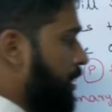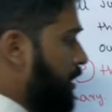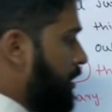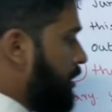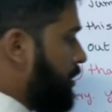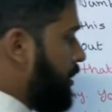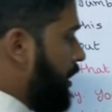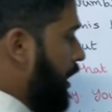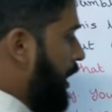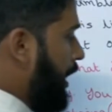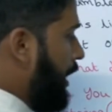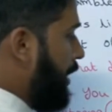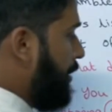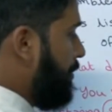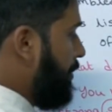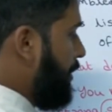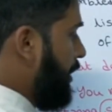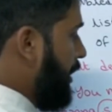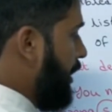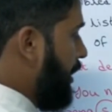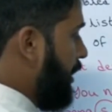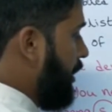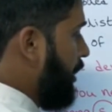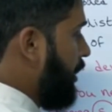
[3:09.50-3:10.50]
So I am
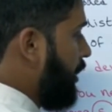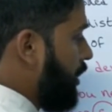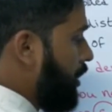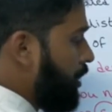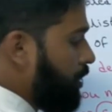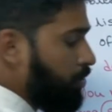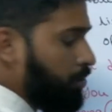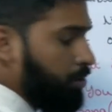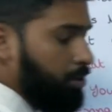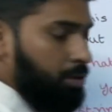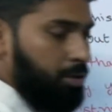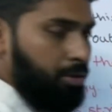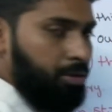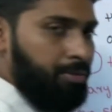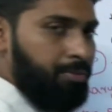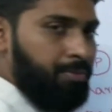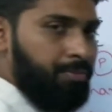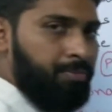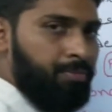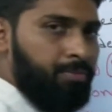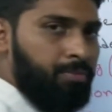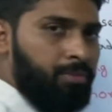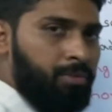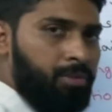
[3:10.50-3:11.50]
taking Q
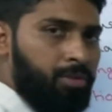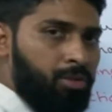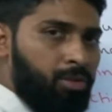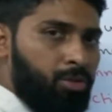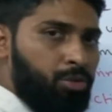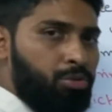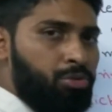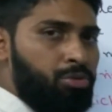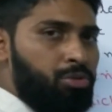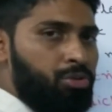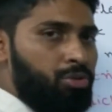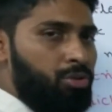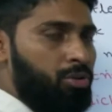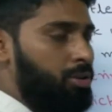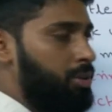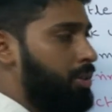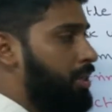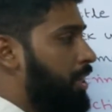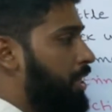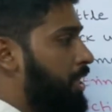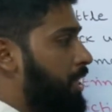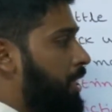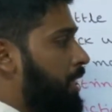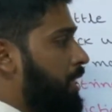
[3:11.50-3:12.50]
to store
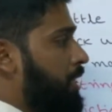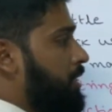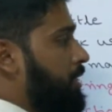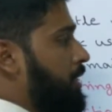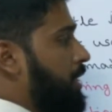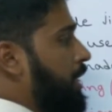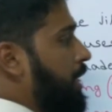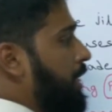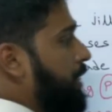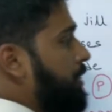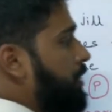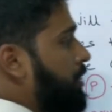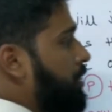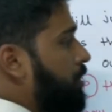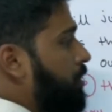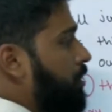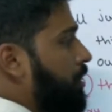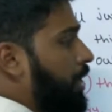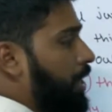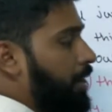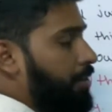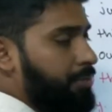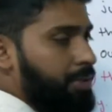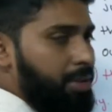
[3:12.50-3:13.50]
the
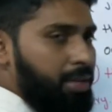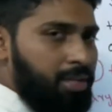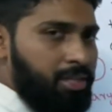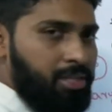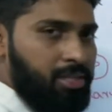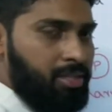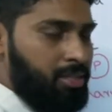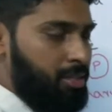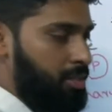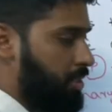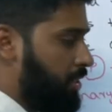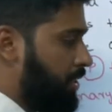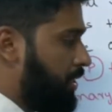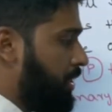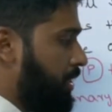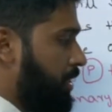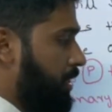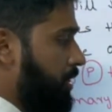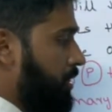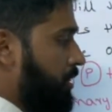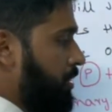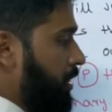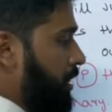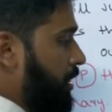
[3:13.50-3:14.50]
lexicographic string.
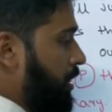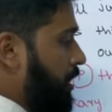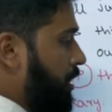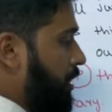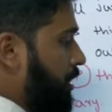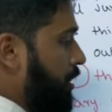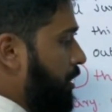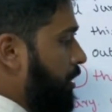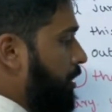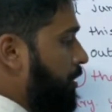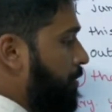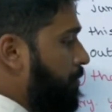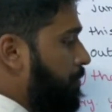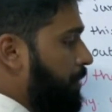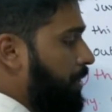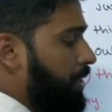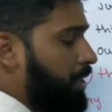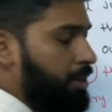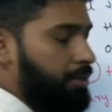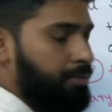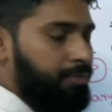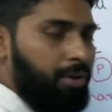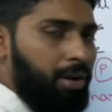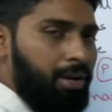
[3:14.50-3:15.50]
So by
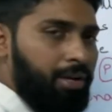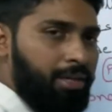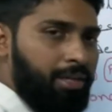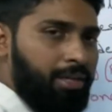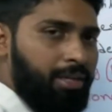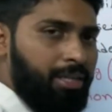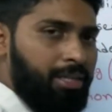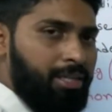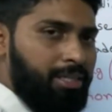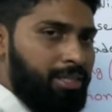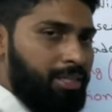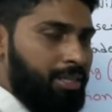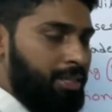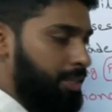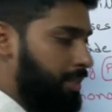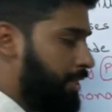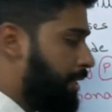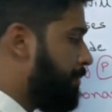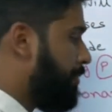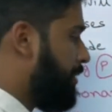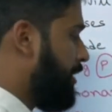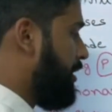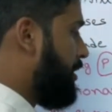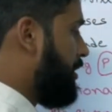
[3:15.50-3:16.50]
default it is empty